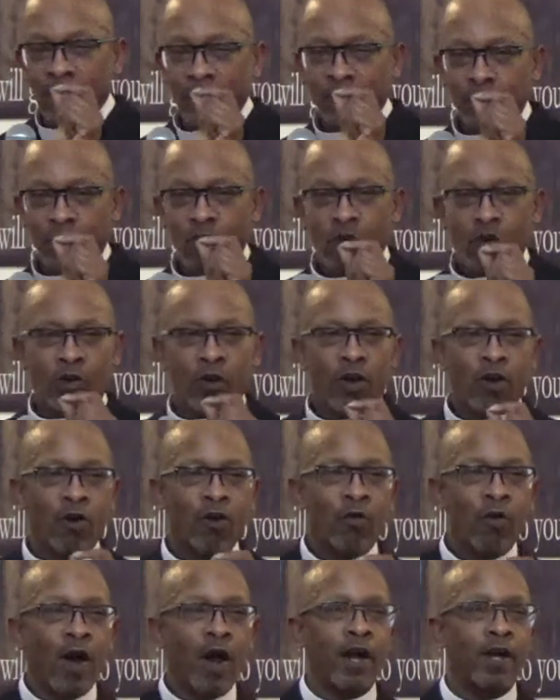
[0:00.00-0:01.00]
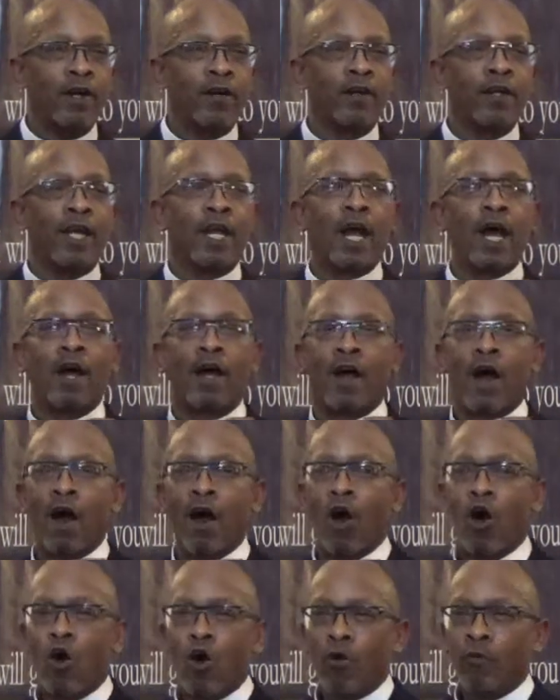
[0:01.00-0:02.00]
that's going on right here that I
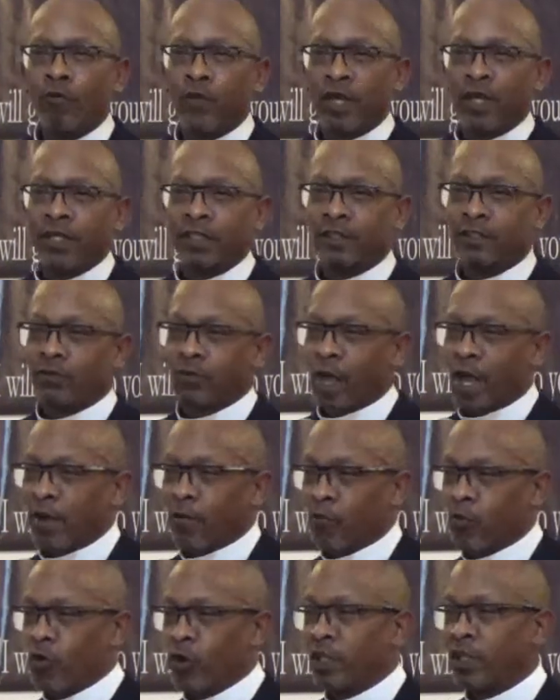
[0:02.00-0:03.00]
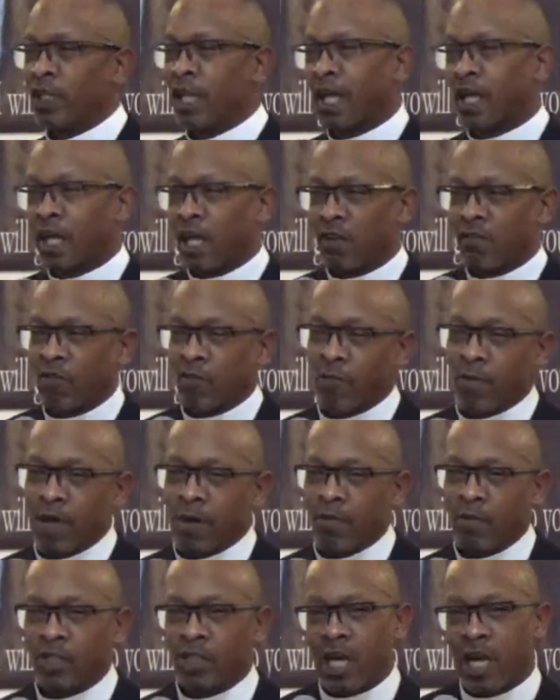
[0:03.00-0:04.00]
hope that it's like really like even
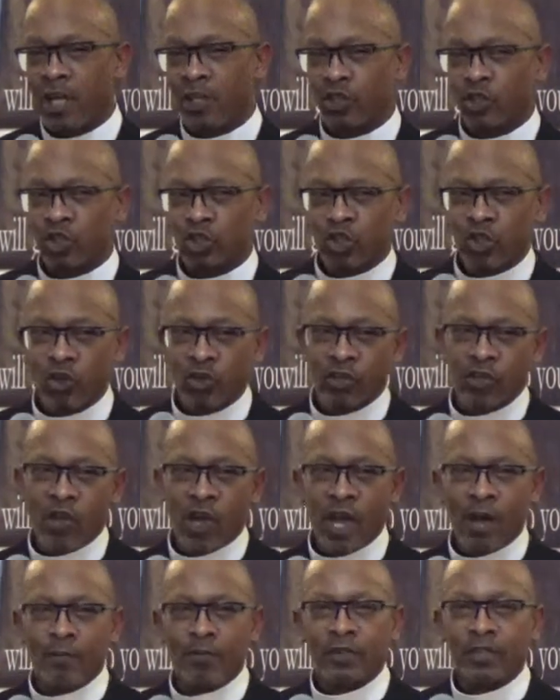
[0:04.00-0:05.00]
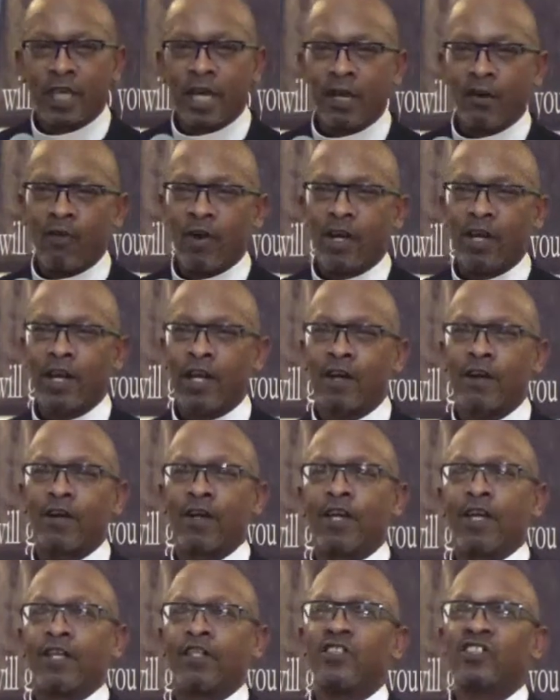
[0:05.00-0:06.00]
maybe kind of stirring your appetite right now. Mm-hmm.
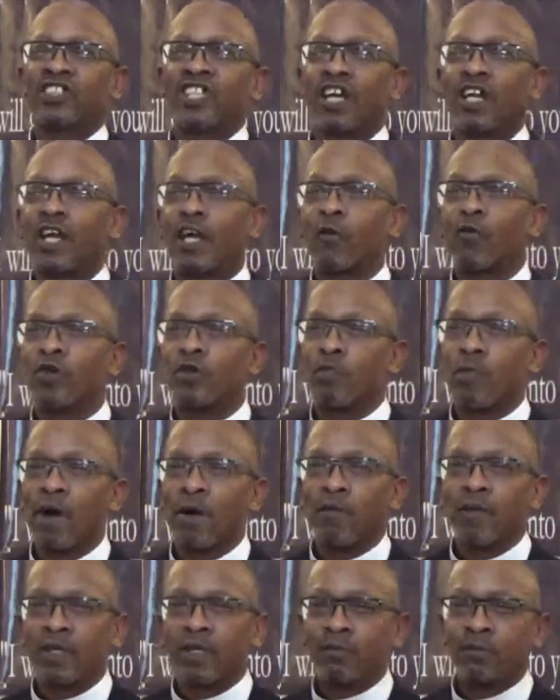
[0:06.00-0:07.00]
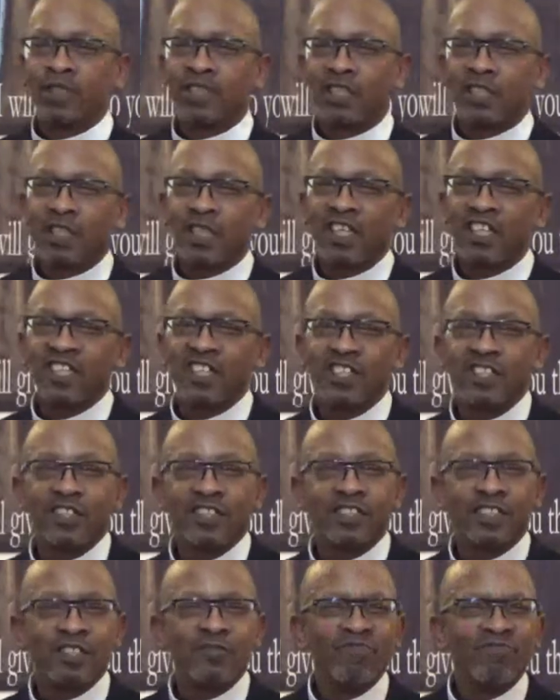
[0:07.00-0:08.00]
You know, it's kind of like when mom and them is cooking, you can
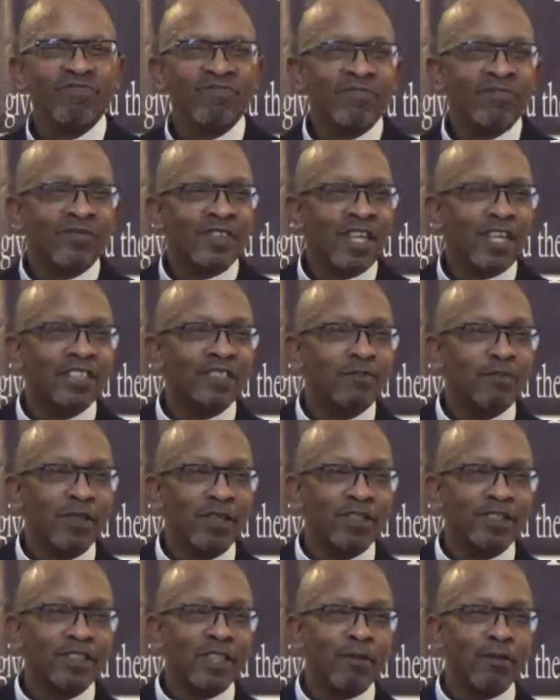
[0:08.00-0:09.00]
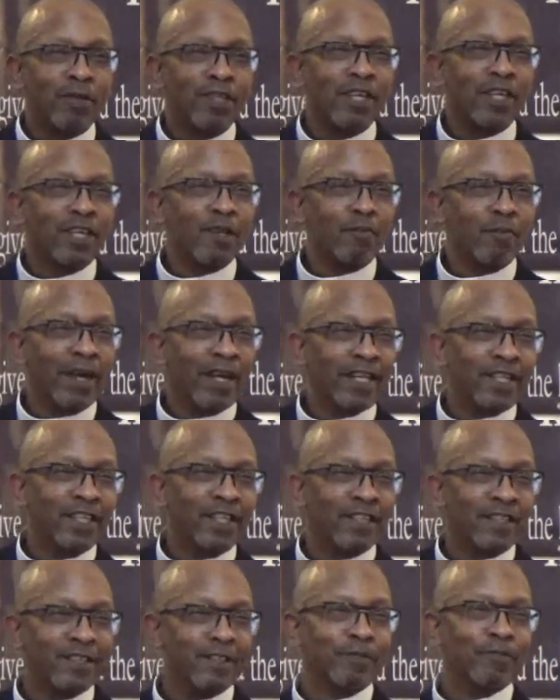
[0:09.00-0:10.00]
say, I smell something cooking back
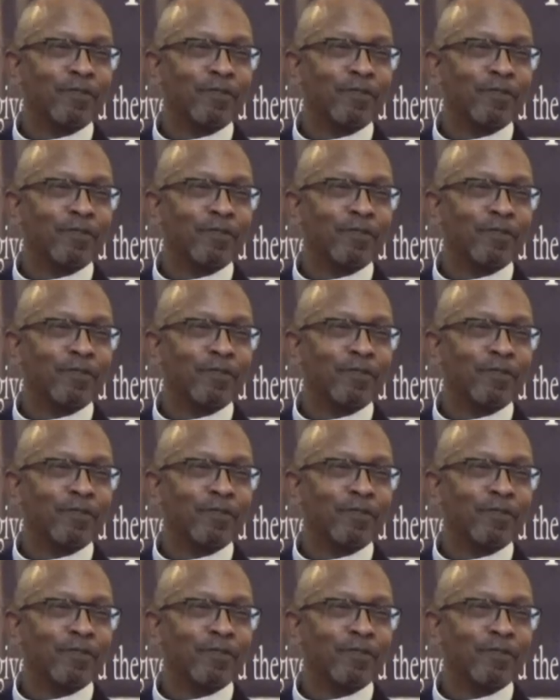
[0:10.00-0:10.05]
there.